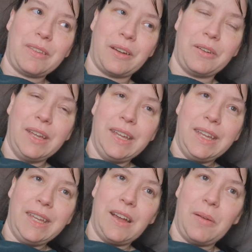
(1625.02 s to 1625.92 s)
So,
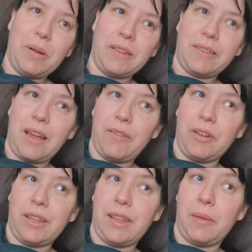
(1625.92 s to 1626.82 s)
yeah, I might just have a
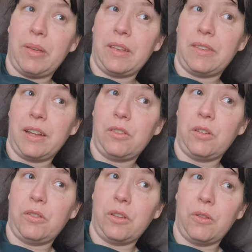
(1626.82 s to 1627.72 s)
look in there because they
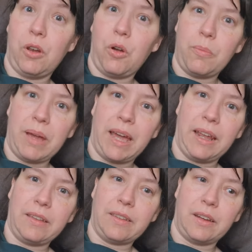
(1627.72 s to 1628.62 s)
do a lot of
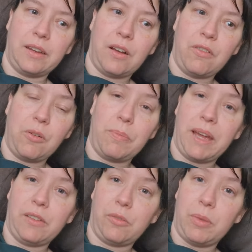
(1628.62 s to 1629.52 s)
bags, and I've got
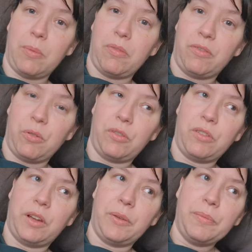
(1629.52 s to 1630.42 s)
bags from there before.
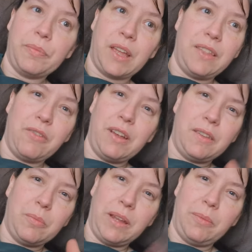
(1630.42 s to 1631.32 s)
So, and they're
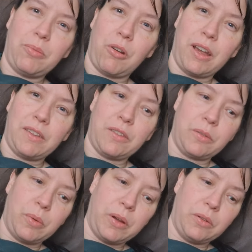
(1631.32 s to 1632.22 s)
reasonably priced
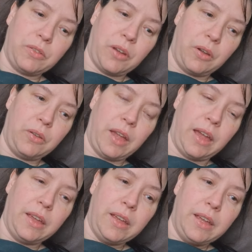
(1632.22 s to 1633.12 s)
as well. So, yeah,
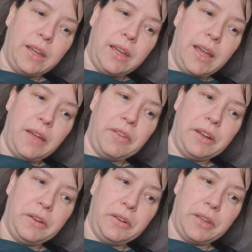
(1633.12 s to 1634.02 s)
have a
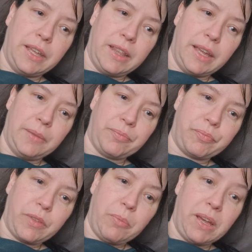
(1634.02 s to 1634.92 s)
little look in there.
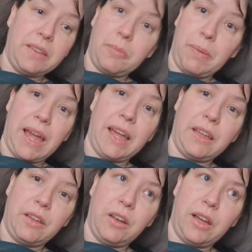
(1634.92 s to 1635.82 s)
But as a
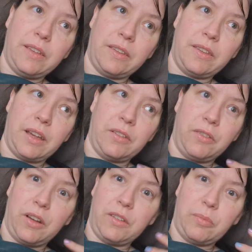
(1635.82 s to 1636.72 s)
bag, like, as I say,
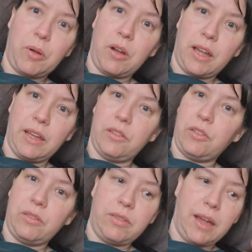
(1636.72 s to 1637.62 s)
for like a smart
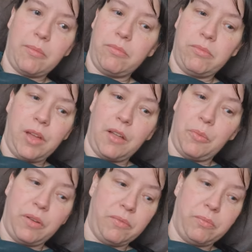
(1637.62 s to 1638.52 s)
occasion, that the other
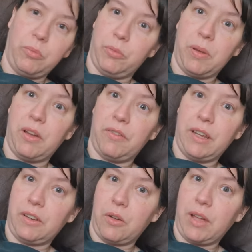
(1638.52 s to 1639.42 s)
one was
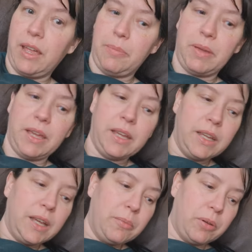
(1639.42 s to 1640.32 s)
perfect and I'll keep it.
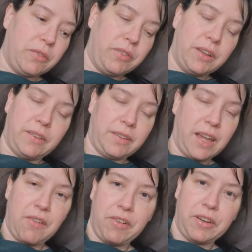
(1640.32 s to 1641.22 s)
But for, as I
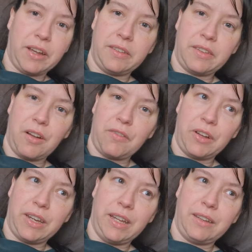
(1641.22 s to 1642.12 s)
say, everyday stuff,
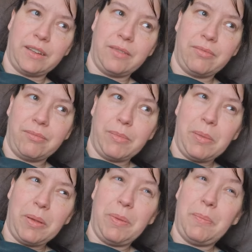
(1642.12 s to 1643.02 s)
I need
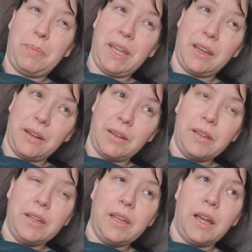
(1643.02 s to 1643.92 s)
maybe a bit bigger
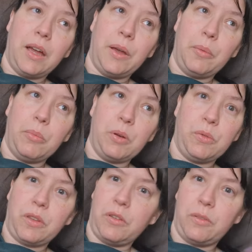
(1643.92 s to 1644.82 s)
and
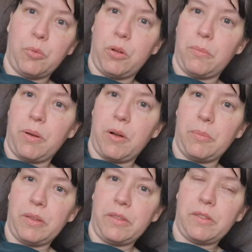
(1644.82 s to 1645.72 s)
also just more
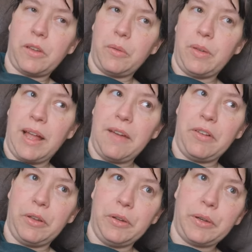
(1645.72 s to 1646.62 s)
compartments. So we'll have
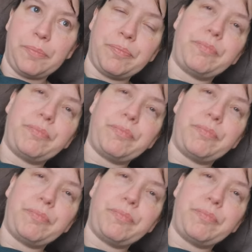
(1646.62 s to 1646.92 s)
a look.